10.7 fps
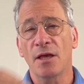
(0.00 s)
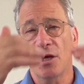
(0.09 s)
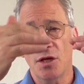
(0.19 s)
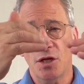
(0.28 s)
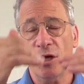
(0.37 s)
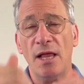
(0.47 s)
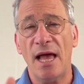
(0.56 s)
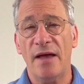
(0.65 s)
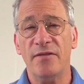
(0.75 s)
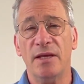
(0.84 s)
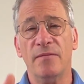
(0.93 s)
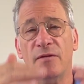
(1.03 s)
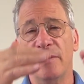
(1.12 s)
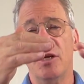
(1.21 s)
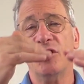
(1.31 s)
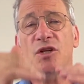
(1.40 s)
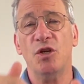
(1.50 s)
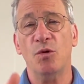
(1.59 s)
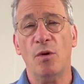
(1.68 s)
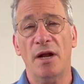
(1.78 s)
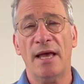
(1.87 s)
You'll have the information you
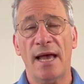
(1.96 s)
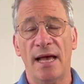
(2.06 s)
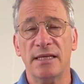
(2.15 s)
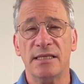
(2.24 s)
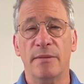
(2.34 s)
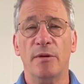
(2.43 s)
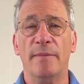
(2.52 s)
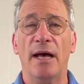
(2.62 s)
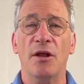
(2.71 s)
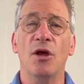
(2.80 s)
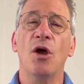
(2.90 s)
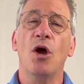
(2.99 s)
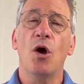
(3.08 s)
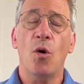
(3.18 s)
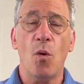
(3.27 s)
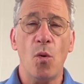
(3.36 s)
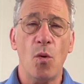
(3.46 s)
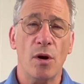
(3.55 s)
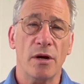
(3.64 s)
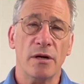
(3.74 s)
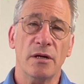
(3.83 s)
want to ask them about.
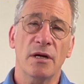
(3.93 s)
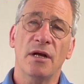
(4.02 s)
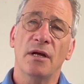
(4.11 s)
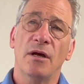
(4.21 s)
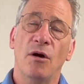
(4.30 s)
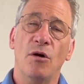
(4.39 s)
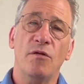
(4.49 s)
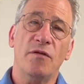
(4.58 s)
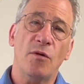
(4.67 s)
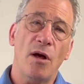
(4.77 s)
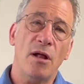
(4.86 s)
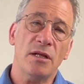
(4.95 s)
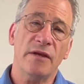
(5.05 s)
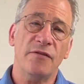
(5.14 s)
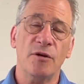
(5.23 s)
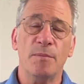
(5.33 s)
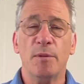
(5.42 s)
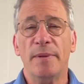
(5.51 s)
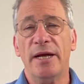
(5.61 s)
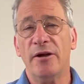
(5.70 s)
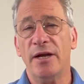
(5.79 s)
Or overall, if you're
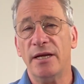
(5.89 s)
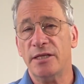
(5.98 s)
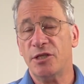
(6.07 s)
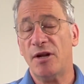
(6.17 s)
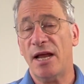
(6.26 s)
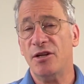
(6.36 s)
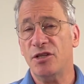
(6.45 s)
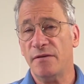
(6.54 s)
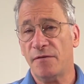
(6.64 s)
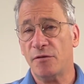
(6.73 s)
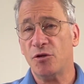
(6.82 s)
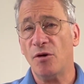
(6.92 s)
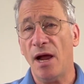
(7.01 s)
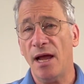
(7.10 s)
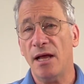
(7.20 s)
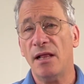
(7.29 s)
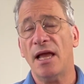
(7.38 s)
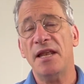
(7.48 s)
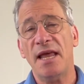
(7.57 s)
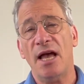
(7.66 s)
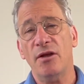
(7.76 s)
preparing a strategy for trial
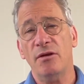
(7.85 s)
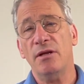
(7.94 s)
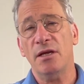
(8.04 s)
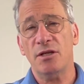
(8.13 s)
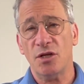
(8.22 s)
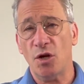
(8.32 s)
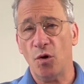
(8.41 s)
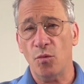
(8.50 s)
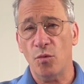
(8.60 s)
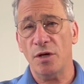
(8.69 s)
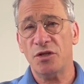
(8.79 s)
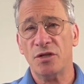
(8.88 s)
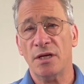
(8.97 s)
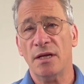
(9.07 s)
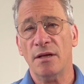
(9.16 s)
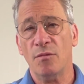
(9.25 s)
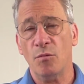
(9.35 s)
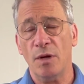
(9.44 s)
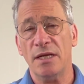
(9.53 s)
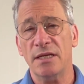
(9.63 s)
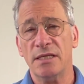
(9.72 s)
and now you need to know which
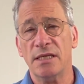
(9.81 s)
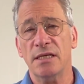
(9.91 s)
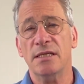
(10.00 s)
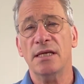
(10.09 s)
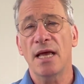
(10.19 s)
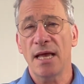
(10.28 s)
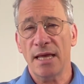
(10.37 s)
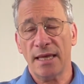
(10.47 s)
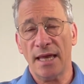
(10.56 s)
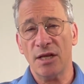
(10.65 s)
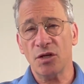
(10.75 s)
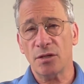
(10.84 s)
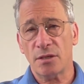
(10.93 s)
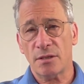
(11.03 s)
witnesses can